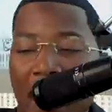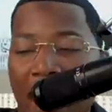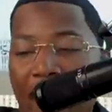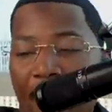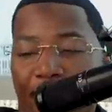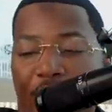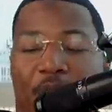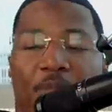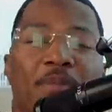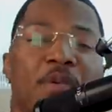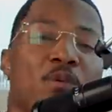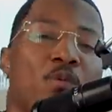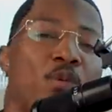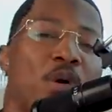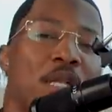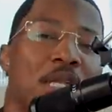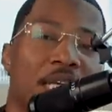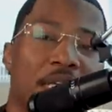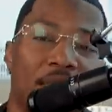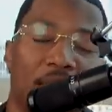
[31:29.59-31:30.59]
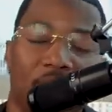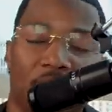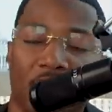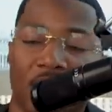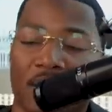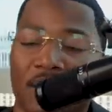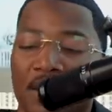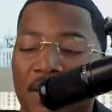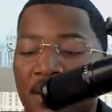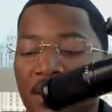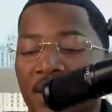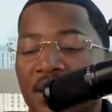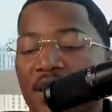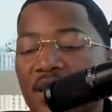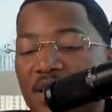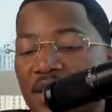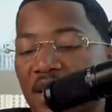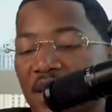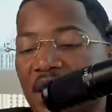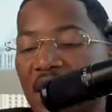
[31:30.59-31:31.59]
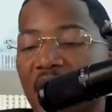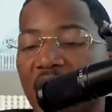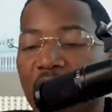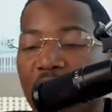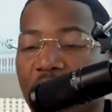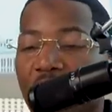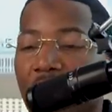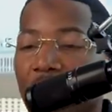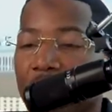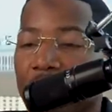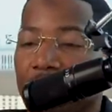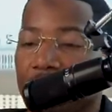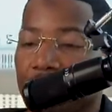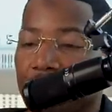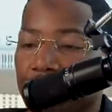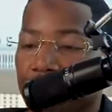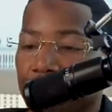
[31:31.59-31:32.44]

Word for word: have to be willing to give up.